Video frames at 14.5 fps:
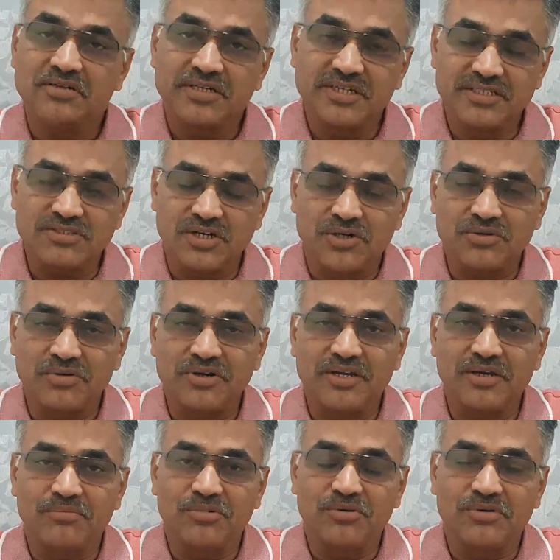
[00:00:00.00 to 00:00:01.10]
it is not only
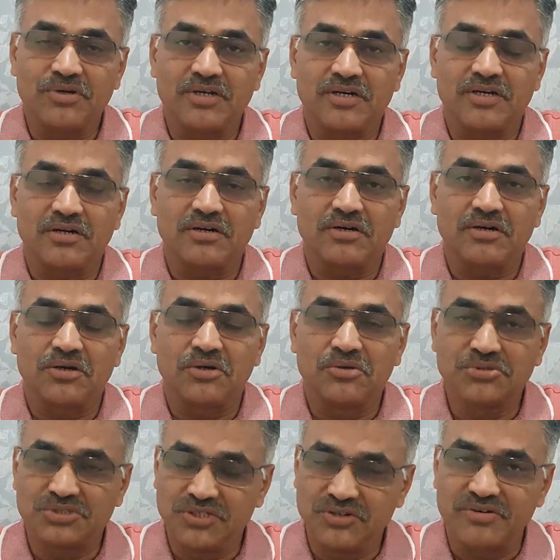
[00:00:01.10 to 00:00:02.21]
about
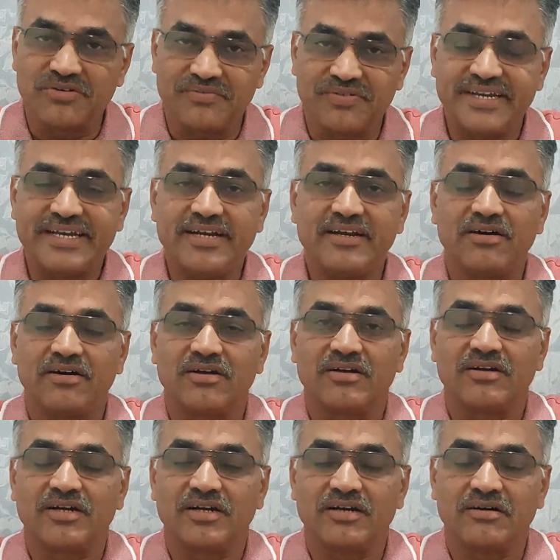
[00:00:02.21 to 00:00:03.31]
losing your feed,
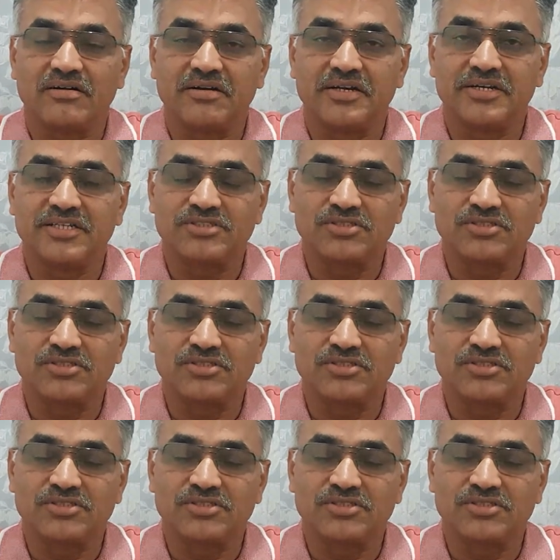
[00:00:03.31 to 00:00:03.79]
or it